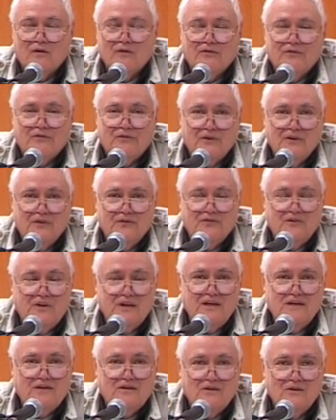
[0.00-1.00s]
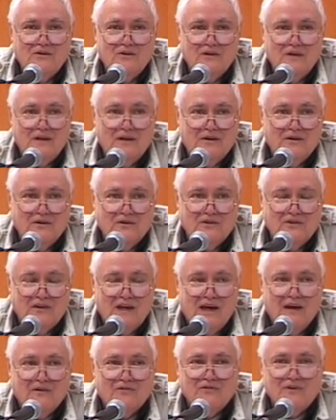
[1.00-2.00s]
52 years
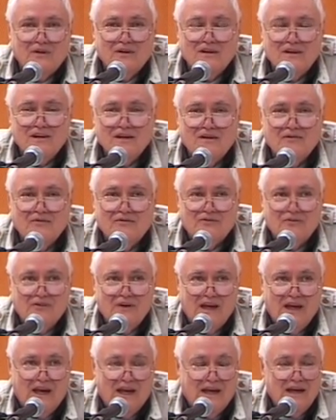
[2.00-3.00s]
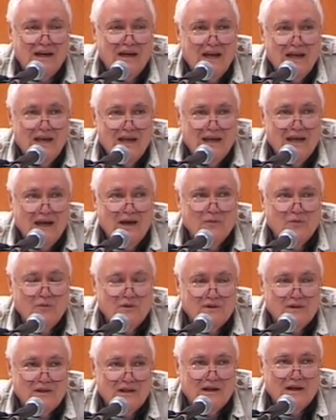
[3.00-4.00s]
after the event. That
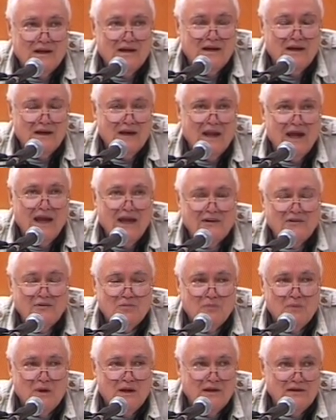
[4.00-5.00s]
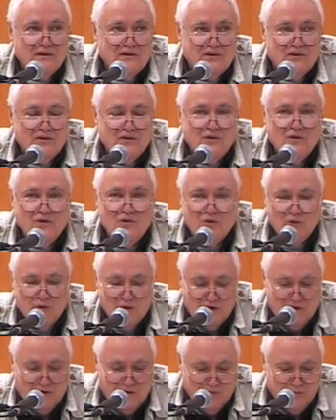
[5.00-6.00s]
was in last month's New
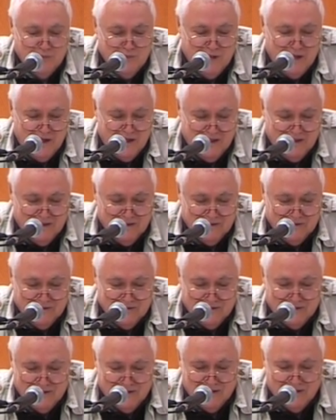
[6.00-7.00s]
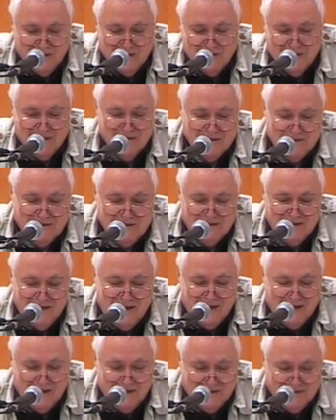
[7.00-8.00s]
Yorker magazine in the
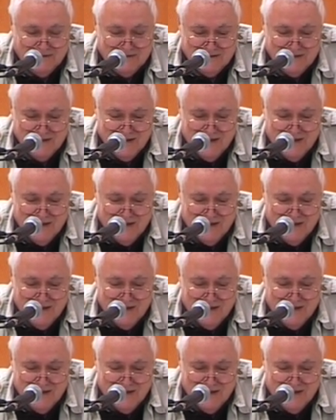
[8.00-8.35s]
States.